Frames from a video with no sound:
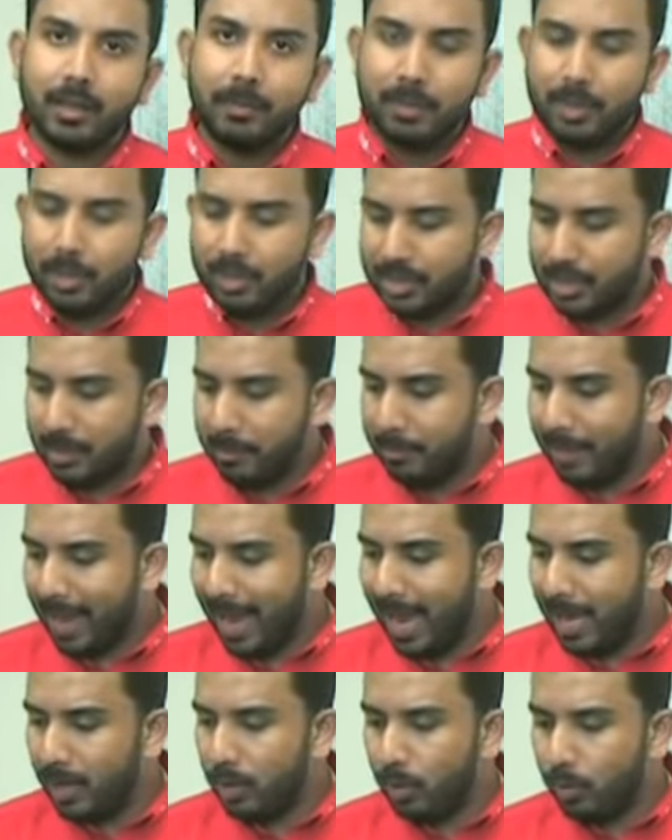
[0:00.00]
Because a
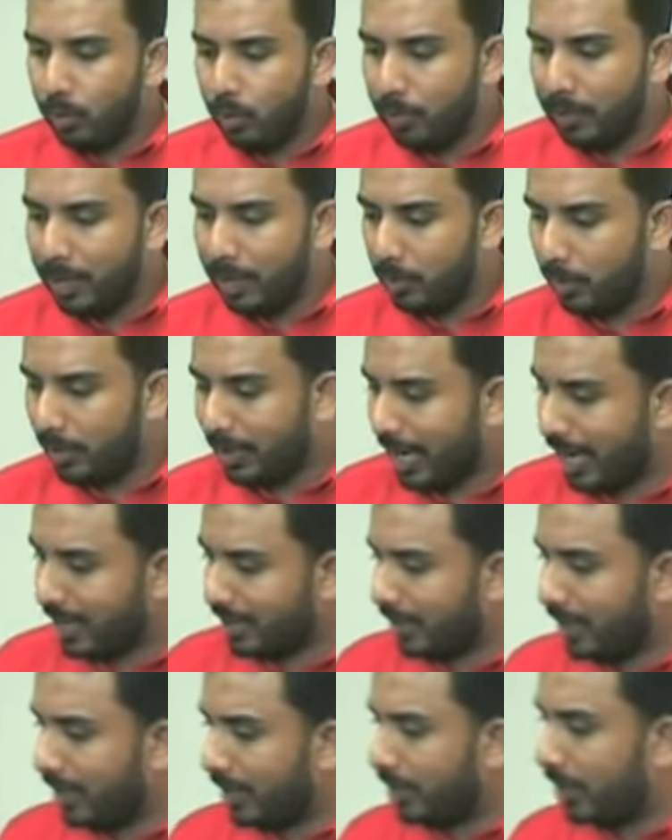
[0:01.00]
man or woman who
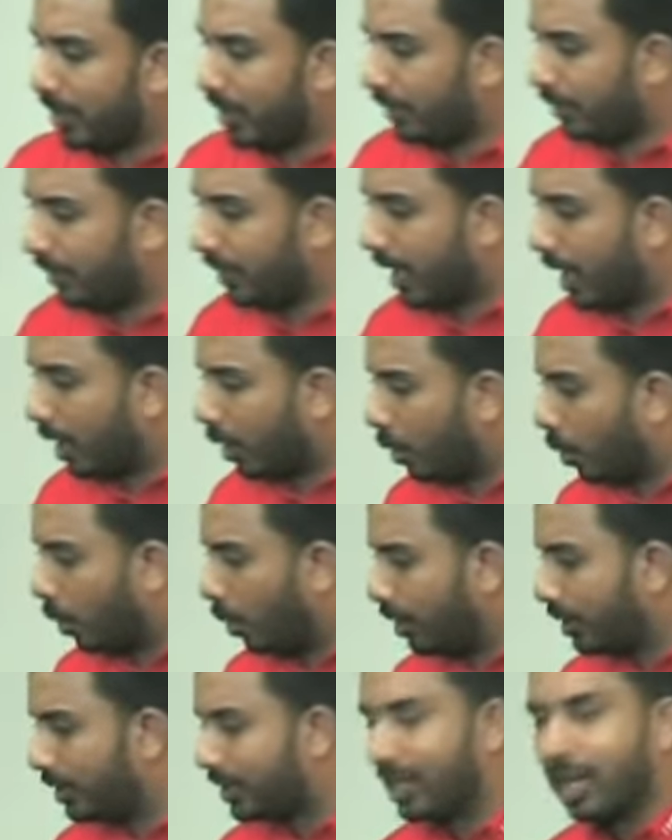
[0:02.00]
doesn't achieve their
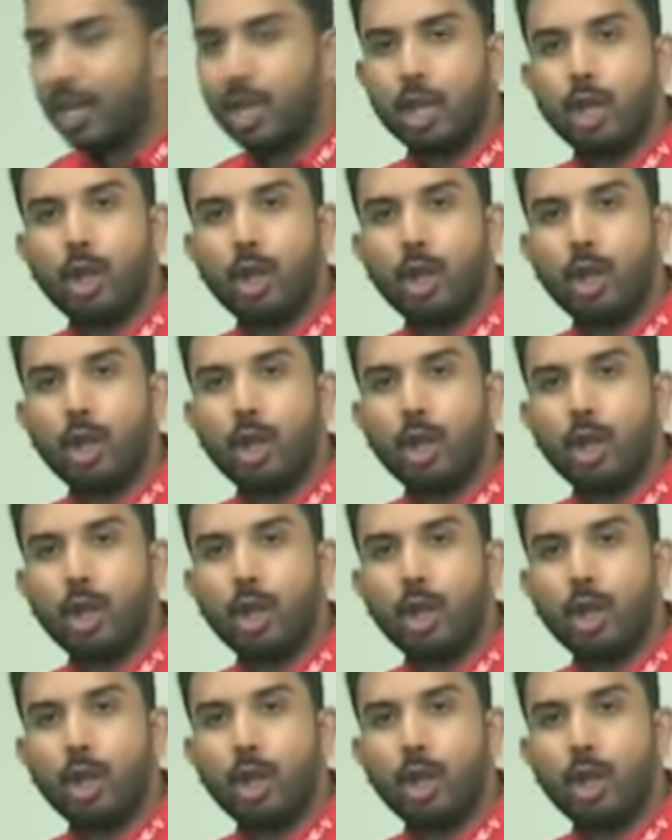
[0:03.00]
goals